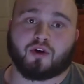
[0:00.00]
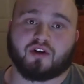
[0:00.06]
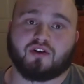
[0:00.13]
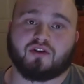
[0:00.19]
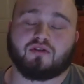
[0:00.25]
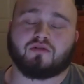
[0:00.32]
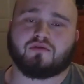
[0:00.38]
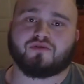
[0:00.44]
We're
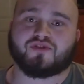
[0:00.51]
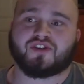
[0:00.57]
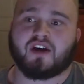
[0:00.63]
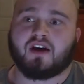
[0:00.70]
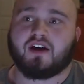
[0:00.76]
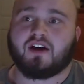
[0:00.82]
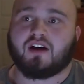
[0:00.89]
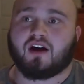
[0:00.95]
going to
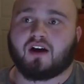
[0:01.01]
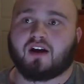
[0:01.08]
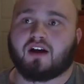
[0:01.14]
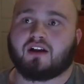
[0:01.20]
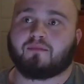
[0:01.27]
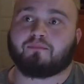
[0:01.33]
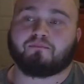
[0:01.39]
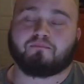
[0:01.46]
use
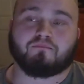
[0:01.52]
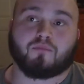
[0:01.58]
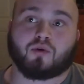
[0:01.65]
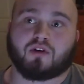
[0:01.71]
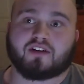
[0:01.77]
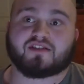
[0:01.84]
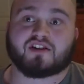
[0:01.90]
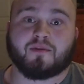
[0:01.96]
uh,
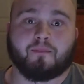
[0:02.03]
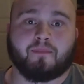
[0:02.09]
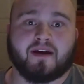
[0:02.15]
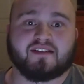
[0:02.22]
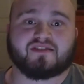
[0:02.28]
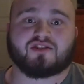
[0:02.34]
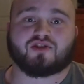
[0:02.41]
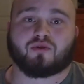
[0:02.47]
more or less
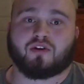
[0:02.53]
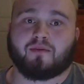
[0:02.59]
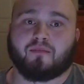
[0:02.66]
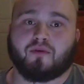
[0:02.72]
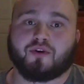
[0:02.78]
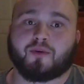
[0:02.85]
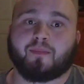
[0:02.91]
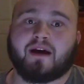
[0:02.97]
compensatory
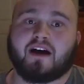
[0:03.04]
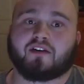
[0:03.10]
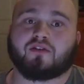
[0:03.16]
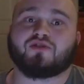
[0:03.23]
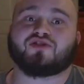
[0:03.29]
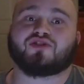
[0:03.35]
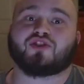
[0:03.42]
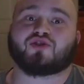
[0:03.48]
motor
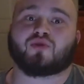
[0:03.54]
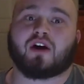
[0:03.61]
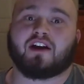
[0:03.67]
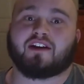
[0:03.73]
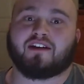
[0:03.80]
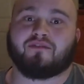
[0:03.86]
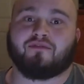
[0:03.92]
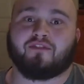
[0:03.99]
patterns to
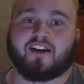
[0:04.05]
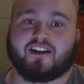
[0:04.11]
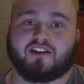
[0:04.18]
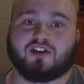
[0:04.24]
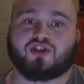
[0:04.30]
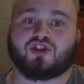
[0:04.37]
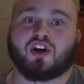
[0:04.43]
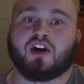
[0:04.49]
try to
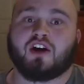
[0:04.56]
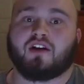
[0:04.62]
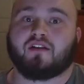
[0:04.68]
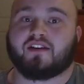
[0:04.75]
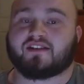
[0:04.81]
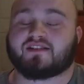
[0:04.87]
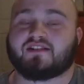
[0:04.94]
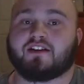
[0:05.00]
advantage
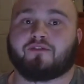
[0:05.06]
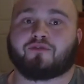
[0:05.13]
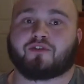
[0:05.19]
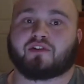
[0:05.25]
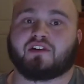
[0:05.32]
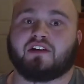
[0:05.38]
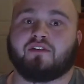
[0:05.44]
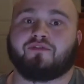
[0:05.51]
this
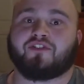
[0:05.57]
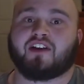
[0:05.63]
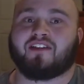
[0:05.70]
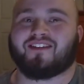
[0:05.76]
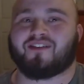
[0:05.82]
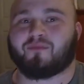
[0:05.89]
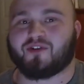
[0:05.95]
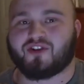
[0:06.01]
different lift
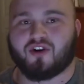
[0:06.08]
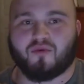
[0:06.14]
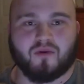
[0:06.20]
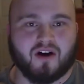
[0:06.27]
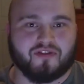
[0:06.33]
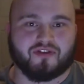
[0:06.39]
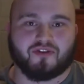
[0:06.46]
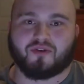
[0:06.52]
and then we don't
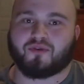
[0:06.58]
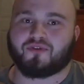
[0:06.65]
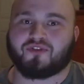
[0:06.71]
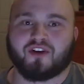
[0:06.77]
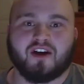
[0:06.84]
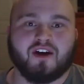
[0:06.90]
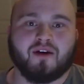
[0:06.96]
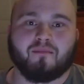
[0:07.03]
want
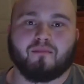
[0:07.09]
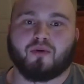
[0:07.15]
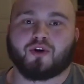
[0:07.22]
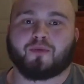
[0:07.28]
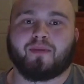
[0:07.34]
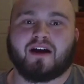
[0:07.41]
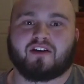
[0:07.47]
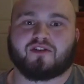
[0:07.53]
those
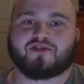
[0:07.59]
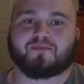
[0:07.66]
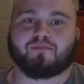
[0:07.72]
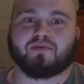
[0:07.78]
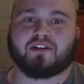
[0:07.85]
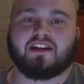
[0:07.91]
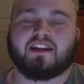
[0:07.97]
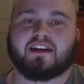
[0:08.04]
motor patterns
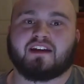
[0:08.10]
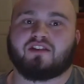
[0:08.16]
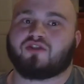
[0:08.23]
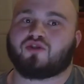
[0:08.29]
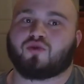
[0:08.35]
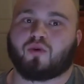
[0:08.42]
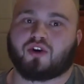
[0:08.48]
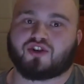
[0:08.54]
bleeding
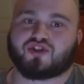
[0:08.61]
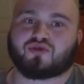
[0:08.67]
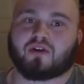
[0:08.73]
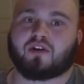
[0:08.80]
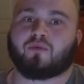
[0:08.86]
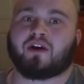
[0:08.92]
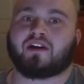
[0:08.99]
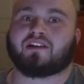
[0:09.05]
into our
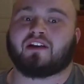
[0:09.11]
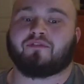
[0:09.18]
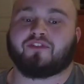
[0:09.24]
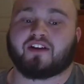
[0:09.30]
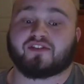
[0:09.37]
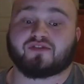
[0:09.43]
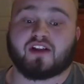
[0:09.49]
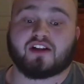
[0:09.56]
straight weight
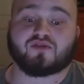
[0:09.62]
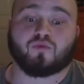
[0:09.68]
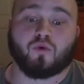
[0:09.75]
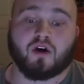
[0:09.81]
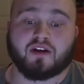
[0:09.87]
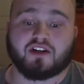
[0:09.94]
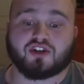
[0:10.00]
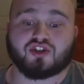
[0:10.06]
lifting so that's
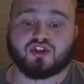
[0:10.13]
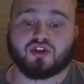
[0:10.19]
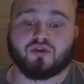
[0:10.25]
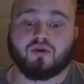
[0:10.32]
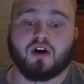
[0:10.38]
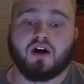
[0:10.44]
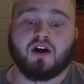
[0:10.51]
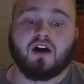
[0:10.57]
one
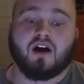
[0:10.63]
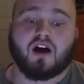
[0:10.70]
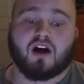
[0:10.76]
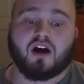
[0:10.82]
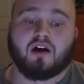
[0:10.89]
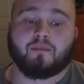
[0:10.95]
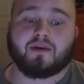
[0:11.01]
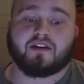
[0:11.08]
issue
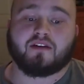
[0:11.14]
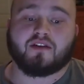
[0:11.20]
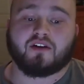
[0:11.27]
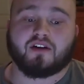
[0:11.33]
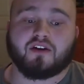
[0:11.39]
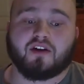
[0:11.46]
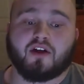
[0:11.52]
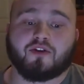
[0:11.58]
um, and
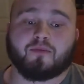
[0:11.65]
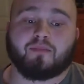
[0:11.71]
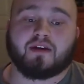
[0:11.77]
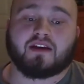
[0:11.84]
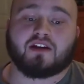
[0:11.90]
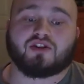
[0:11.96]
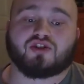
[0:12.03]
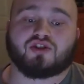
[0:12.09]
then another
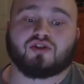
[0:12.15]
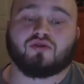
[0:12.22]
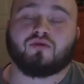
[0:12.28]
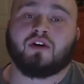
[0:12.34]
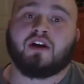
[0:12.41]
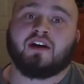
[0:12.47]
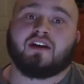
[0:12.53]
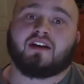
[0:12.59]
big
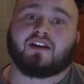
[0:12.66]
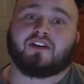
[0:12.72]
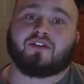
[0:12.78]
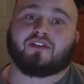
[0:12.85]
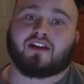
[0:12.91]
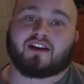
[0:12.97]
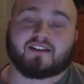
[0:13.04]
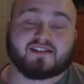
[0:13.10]
issue
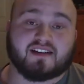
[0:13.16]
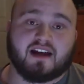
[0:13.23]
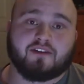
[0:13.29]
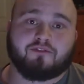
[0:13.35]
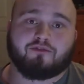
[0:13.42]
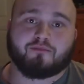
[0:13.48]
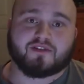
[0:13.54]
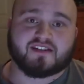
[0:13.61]
like
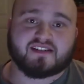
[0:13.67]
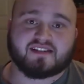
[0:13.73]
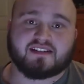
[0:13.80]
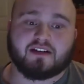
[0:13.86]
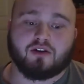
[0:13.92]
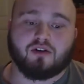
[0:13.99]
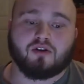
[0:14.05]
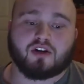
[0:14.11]
aside from the
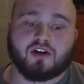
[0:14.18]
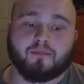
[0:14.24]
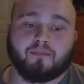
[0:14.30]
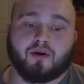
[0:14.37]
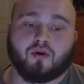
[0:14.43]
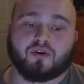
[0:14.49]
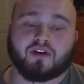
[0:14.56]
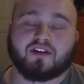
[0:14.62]
skill
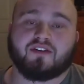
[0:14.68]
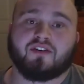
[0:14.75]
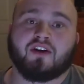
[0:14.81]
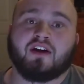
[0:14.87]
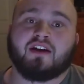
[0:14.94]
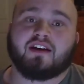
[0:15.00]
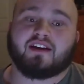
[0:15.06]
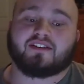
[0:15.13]
component
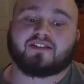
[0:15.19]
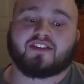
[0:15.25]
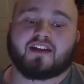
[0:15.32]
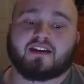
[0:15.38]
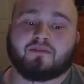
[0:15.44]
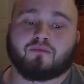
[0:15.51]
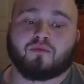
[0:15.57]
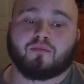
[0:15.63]
is
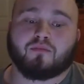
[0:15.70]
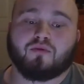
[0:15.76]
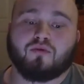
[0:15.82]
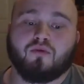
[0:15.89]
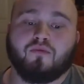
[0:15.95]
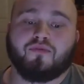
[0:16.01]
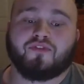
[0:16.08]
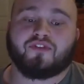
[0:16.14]
that it
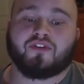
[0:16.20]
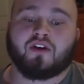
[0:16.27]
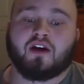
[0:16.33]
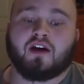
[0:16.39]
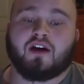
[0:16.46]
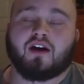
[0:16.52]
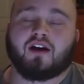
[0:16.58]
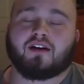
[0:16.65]
removes
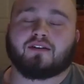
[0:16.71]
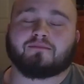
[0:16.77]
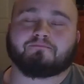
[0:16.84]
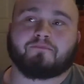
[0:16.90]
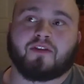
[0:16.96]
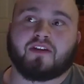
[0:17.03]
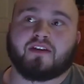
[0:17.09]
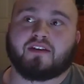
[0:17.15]

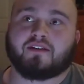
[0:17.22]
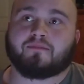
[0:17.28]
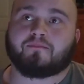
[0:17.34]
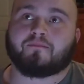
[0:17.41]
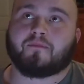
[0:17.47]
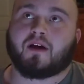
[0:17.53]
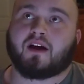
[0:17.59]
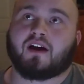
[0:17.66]
the
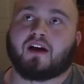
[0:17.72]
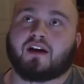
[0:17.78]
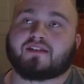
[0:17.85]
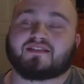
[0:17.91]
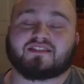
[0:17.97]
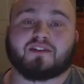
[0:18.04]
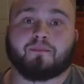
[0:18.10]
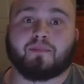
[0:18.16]
uh,
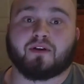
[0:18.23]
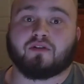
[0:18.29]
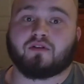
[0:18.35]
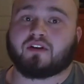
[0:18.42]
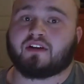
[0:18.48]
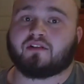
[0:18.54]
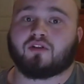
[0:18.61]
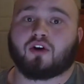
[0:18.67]

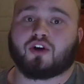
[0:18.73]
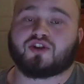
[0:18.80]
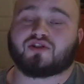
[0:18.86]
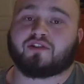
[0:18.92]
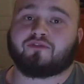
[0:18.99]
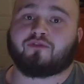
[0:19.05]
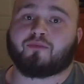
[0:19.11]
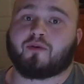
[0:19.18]
stability
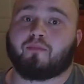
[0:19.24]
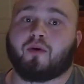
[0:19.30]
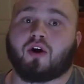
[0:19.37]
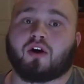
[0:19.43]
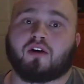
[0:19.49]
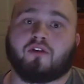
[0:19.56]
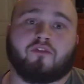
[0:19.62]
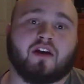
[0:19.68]
largely from the
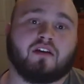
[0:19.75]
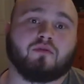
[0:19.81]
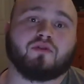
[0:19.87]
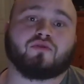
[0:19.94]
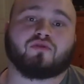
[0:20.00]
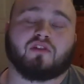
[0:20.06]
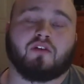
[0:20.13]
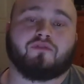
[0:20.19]
bar. If
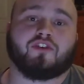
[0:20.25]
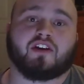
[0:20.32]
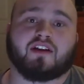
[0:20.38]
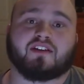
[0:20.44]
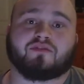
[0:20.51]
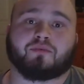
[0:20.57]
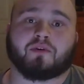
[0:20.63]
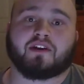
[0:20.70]
anyone who's lifted
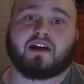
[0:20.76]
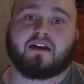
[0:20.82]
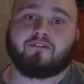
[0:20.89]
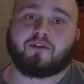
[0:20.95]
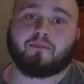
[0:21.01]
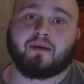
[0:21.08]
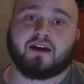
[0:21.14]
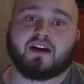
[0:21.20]
against really
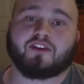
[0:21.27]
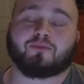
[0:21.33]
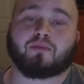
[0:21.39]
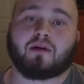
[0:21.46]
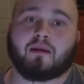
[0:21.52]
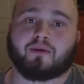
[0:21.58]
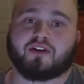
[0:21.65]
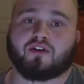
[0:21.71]
heavy bands
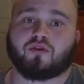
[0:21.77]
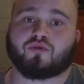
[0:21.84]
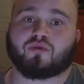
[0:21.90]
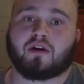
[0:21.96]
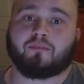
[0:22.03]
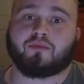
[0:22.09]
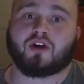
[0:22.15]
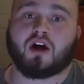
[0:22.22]
probably knows
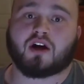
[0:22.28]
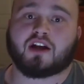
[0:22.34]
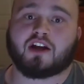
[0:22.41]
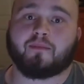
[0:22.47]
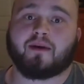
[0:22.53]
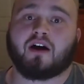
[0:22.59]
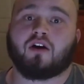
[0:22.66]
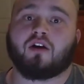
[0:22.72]
what I'm
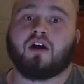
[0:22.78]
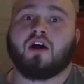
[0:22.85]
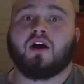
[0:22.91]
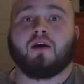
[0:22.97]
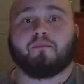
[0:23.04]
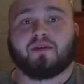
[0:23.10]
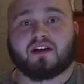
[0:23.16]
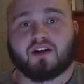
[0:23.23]
talking about
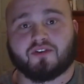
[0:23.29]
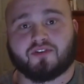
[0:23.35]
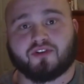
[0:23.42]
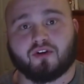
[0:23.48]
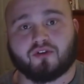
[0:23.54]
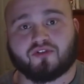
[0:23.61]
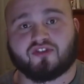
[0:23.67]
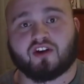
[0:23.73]
because
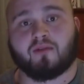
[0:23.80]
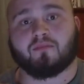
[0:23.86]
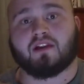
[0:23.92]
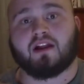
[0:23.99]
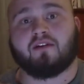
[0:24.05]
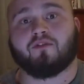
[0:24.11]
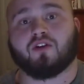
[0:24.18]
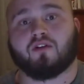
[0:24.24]
there's some
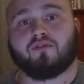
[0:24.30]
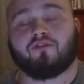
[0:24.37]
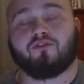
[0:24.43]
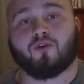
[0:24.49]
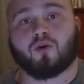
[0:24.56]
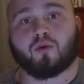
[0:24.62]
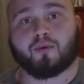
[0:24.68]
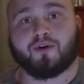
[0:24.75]
level of
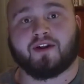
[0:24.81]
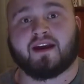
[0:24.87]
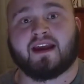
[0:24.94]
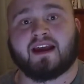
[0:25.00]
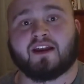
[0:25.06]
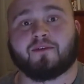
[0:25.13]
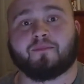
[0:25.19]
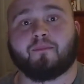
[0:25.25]
forward
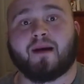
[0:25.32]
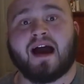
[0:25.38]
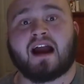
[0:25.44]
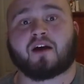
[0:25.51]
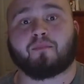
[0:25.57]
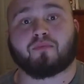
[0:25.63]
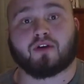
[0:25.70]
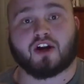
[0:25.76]
and
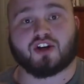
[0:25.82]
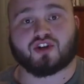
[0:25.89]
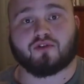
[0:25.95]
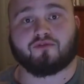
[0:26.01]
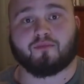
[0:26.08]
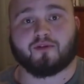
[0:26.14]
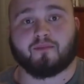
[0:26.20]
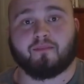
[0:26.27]
back
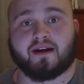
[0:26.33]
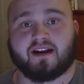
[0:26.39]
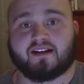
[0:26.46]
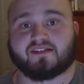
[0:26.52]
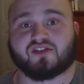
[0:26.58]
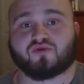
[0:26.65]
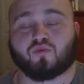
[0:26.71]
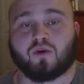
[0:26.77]
pressure from the
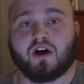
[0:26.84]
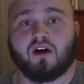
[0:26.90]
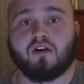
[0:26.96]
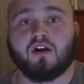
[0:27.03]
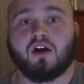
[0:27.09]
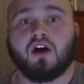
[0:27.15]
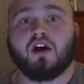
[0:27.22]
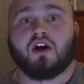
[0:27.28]
bands as
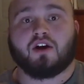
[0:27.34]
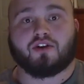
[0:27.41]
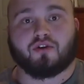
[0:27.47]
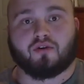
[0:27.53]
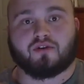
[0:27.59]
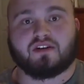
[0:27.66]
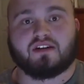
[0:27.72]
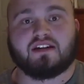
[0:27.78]
well.
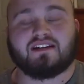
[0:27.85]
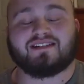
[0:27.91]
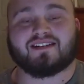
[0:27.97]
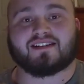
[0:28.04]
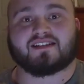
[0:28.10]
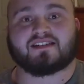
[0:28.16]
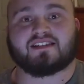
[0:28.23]
Your need to